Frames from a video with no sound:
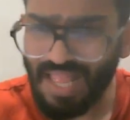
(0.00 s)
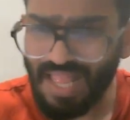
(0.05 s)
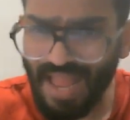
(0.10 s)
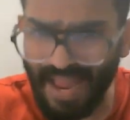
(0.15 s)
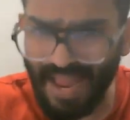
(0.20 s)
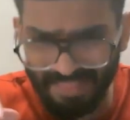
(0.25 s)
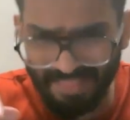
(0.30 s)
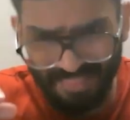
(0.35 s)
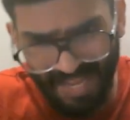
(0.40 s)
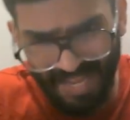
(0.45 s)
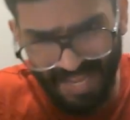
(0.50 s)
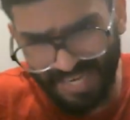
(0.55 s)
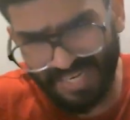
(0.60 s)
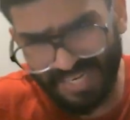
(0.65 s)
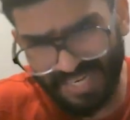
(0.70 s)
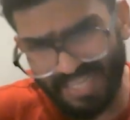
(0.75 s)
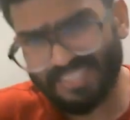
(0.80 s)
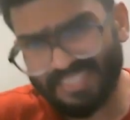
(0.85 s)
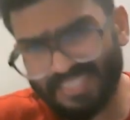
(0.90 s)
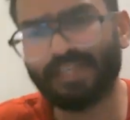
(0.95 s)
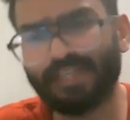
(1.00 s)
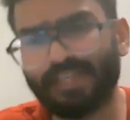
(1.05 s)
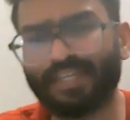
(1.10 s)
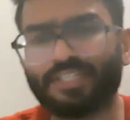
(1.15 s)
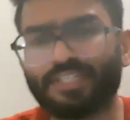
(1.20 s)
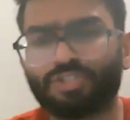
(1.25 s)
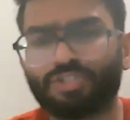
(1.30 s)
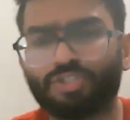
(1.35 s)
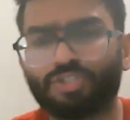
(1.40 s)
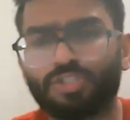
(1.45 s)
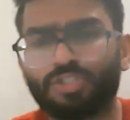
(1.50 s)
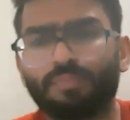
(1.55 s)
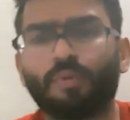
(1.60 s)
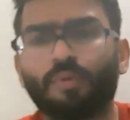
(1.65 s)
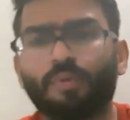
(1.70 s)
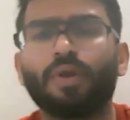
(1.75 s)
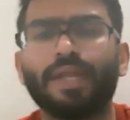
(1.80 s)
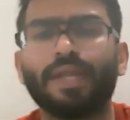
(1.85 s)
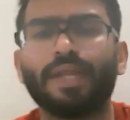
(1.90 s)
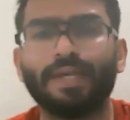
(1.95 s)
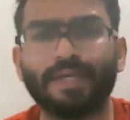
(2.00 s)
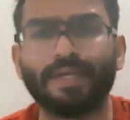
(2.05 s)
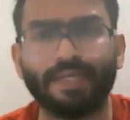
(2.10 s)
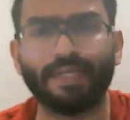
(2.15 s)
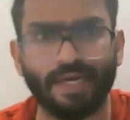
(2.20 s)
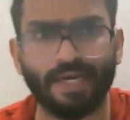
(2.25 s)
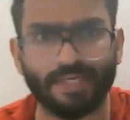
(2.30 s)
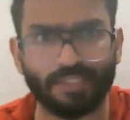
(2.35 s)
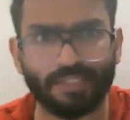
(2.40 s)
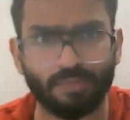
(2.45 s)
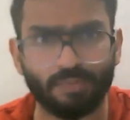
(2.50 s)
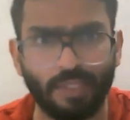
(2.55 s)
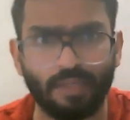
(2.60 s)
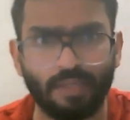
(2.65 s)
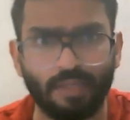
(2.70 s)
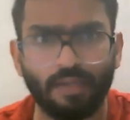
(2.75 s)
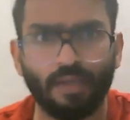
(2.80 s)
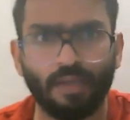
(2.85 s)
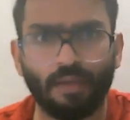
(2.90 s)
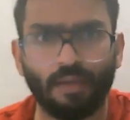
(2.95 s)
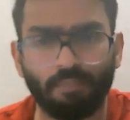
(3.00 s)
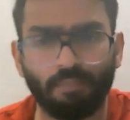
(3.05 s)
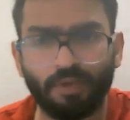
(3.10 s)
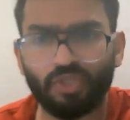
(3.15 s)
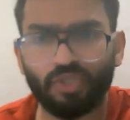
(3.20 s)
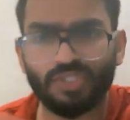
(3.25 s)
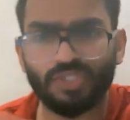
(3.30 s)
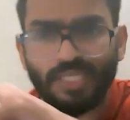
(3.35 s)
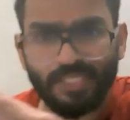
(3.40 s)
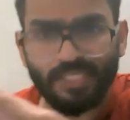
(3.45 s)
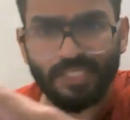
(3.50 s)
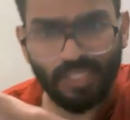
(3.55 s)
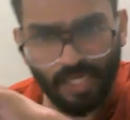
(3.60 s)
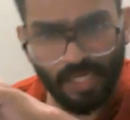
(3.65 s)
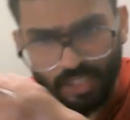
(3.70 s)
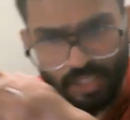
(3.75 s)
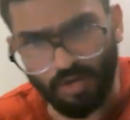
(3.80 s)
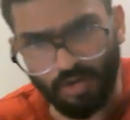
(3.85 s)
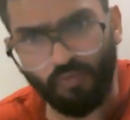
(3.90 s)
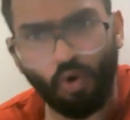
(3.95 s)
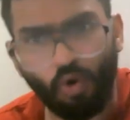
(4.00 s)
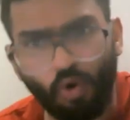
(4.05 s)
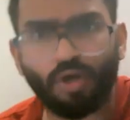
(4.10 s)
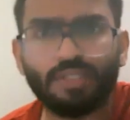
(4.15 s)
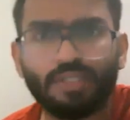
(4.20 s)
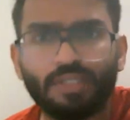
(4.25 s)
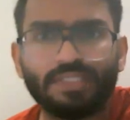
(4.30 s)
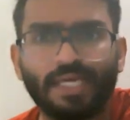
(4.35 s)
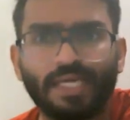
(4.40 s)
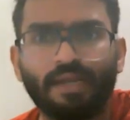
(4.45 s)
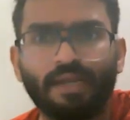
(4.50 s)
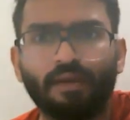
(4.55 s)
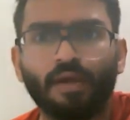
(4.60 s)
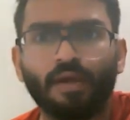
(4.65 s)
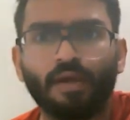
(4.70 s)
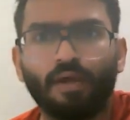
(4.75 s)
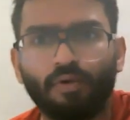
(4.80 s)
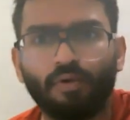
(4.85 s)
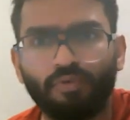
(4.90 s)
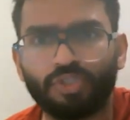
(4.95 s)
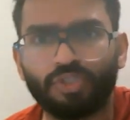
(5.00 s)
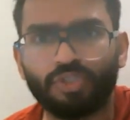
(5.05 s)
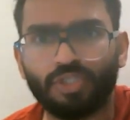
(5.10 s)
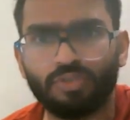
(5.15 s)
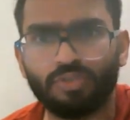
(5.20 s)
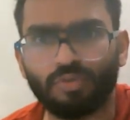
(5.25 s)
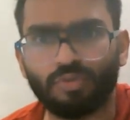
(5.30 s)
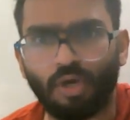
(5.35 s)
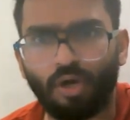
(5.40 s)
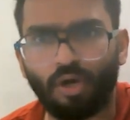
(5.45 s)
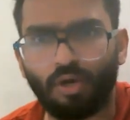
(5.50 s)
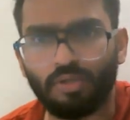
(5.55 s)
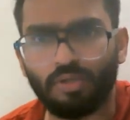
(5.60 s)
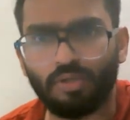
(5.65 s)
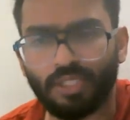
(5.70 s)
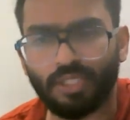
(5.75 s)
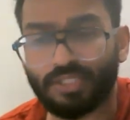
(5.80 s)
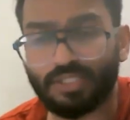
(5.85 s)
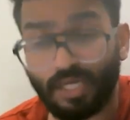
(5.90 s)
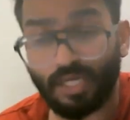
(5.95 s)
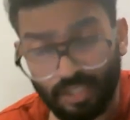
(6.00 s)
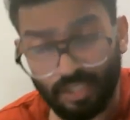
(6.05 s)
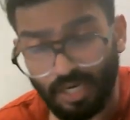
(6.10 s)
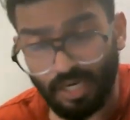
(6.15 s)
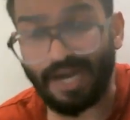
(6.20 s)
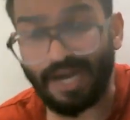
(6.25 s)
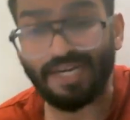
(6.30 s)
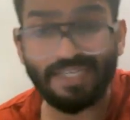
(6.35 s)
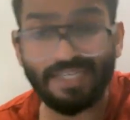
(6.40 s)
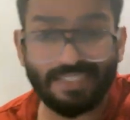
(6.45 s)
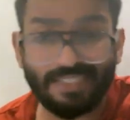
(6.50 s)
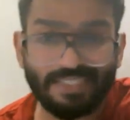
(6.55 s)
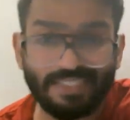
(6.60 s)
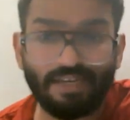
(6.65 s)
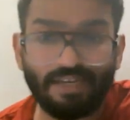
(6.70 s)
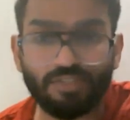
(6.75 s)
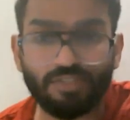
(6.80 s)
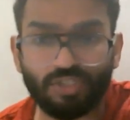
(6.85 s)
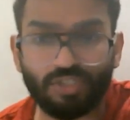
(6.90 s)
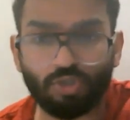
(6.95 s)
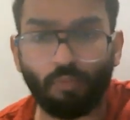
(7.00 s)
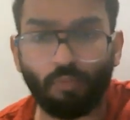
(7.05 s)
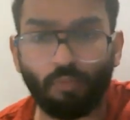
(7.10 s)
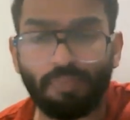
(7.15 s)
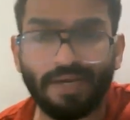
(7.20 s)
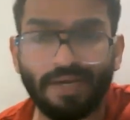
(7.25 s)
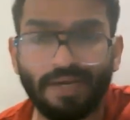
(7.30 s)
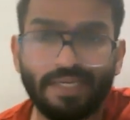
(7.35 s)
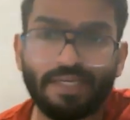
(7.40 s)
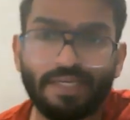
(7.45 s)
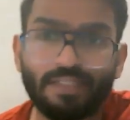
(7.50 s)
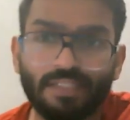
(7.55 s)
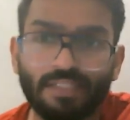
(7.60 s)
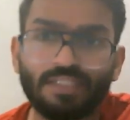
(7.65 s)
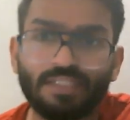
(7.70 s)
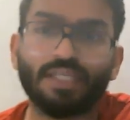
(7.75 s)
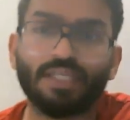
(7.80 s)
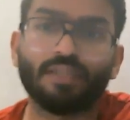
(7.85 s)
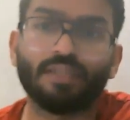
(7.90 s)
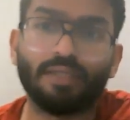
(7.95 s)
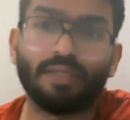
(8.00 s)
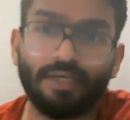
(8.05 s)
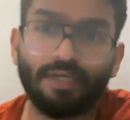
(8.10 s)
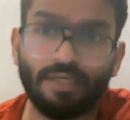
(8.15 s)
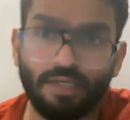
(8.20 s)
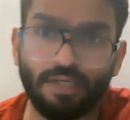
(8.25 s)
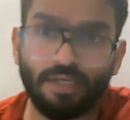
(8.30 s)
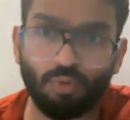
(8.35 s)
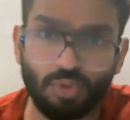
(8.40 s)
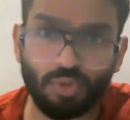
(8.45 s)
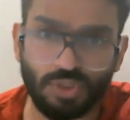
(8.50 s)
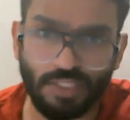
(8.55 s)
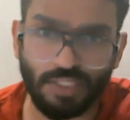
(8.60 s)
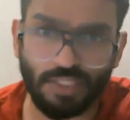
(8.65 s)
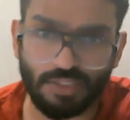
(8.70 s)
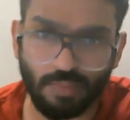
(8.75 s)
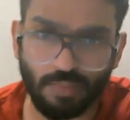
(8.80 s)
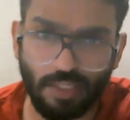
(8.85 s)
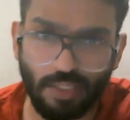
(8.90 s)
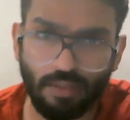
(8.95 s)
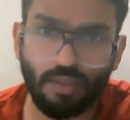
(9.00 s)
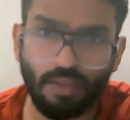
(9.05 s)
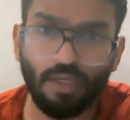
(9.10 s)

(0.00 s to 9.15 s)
and that has a relationship on India as well, because there is another Walker cell which is there's another Hadley cell which is operating in the southern Indian Ocean as well.